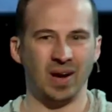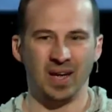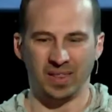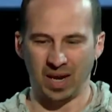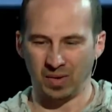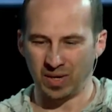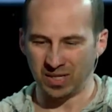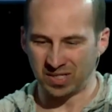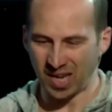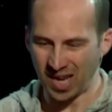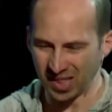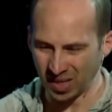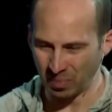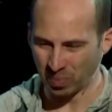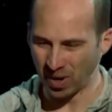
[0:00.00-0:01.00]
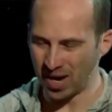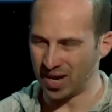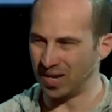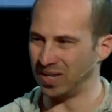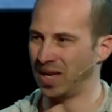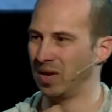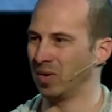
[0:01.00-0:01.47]
they were to take the bread
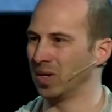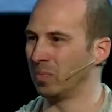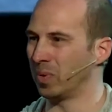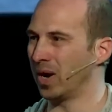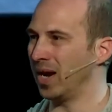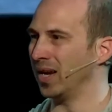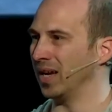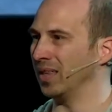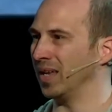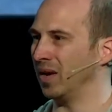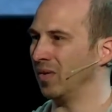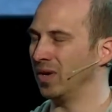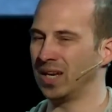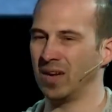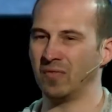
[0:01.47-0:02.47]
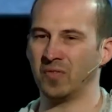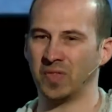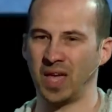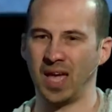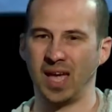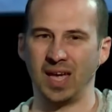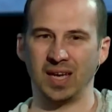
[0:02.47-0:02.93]
and they were to break it and they were to give
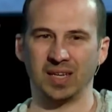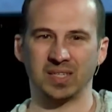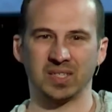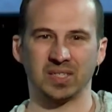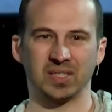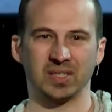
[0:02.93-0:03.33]
thanks.